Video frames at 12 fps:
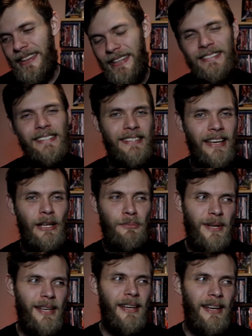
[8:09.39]
This is gonna
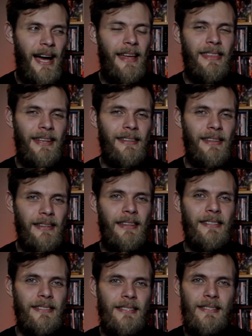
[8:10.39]
be, I think that
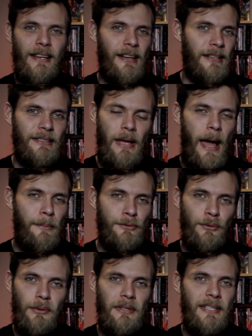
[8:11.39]
this is gonna
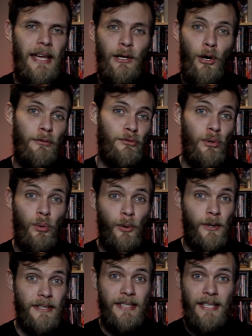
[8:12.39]
absolutely take over
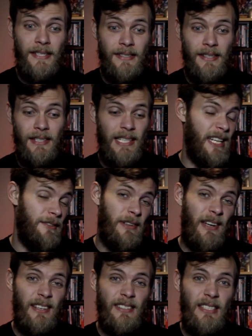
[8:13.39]
award season, and if it
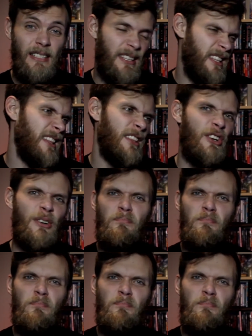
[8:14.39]
doesn't, then they're